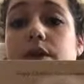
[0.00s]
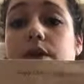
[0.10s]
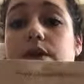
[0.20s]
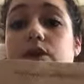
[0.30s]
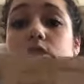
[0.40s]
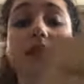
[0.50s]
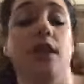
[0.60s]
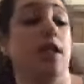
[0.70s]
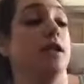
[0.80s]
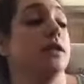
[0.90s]
Individual
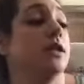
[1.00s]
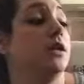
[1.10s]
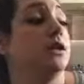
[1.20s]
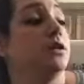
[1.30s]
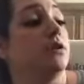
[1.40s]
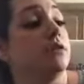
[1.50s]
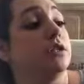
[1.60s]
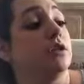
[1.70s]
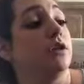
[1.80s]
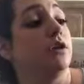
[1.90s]
studies. So
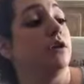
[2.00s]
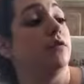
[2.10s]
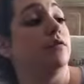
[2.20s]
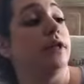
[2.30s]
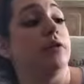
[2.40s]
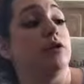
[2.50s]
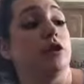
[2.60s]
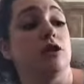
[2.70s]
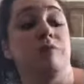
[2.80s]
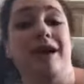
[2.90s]
it's a year of language
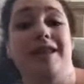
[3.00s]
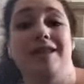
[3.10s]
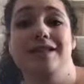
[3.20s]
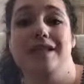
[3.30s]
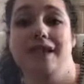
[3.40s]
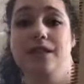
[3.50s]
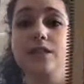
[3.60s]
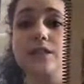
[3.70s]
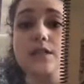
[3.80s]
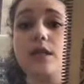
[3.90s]
arts, math, and
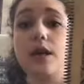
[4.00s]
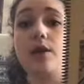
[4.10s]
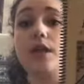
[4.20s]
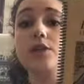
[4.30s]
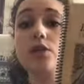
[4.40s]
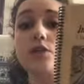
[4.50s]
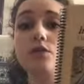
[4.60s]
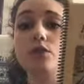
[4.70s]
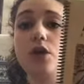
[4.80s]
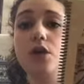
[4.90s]
science. Now I
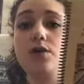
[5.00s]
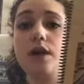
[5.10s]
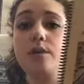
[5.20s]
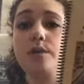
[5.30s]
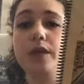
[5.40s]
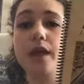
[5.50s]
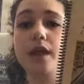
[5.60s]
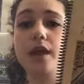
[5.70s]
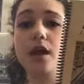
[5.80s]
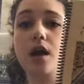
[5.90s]
do know that I'm
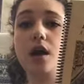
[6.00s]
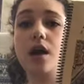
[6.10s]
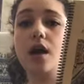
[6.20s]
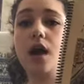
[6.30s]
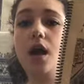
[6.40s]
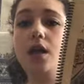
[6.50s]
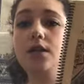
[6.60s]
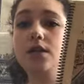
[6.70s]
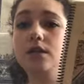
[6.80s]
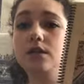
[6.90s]
planning on
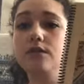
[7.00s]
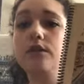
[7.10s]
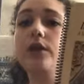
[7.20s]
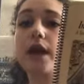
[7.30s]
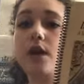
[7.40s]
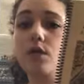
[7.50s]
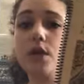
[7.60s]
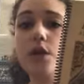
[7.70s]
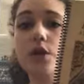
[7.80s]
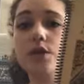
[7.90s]
not, for now,
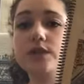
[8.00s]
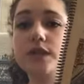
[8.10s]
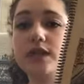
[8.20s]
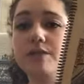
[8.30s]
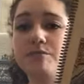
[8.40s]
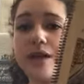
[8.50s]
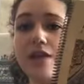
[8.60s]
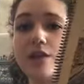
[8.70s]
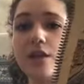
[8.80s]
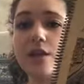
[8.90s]
using the
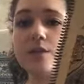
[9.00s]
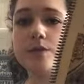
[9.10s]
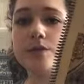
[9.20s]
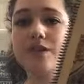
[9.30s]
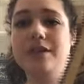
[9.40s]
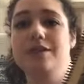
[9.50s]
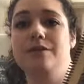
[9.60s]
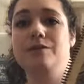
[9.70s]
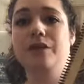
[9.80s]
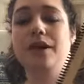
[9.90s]
math that comes with
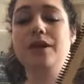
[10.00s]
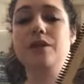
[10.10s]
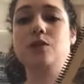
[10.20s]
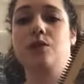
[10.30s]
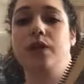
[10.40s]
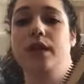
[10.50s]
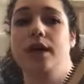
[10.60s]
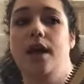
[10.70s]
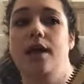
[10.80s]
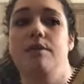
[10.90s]
this, because
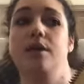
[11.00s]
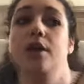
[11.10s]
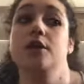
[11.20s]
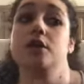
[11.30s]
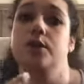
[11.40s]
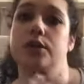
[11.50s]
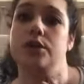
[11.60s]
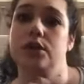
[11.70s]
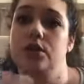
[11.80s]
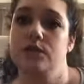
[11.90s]
we
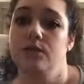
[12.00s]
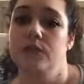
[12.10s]
switched